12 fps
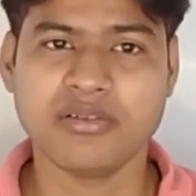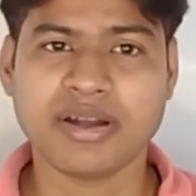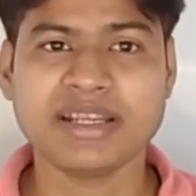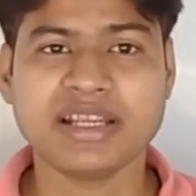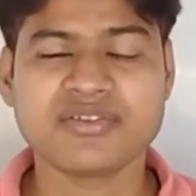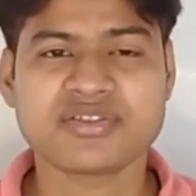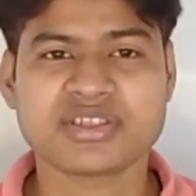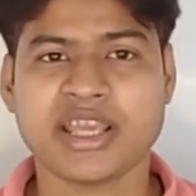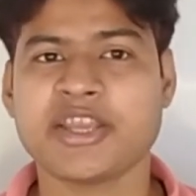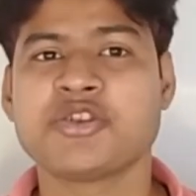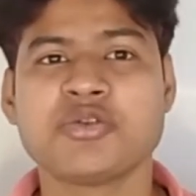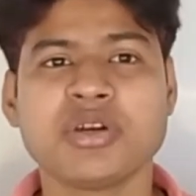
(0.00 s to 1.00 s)
wildlife
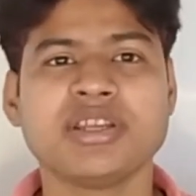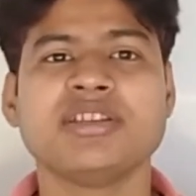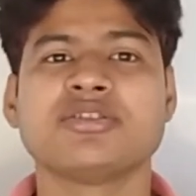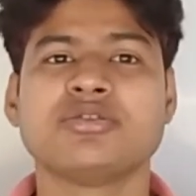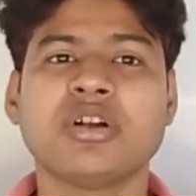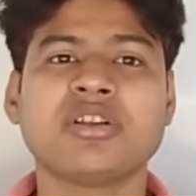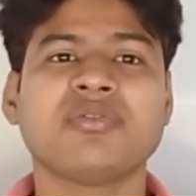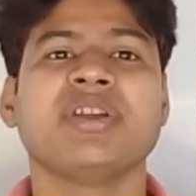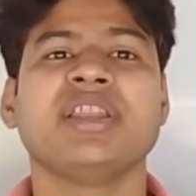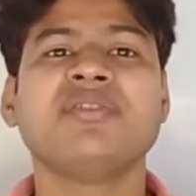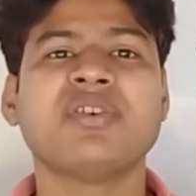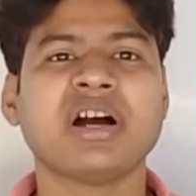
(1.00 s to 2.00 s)
sanctuary is not
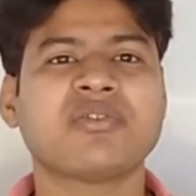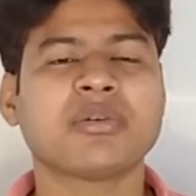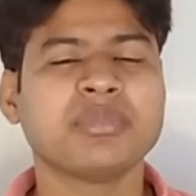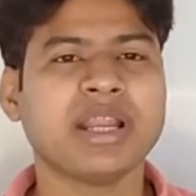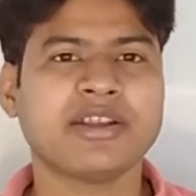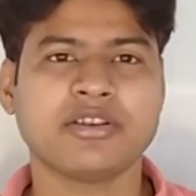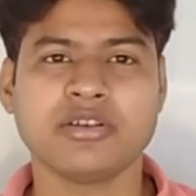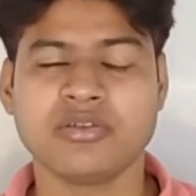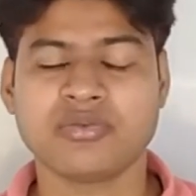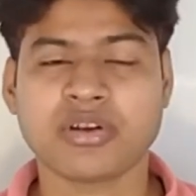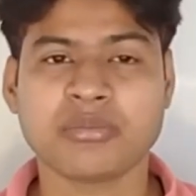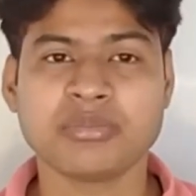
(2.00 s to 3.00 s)
very far from
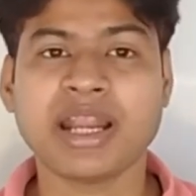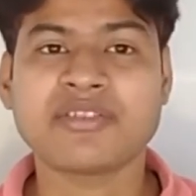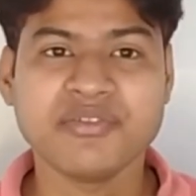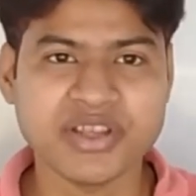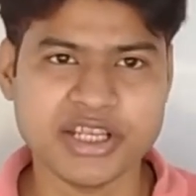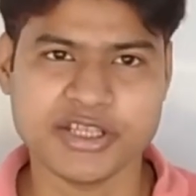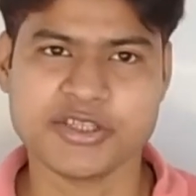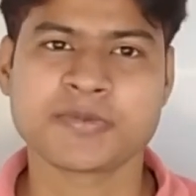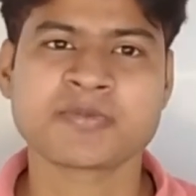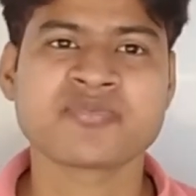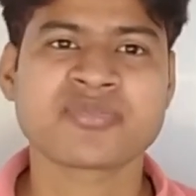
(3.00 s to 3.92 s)
that village.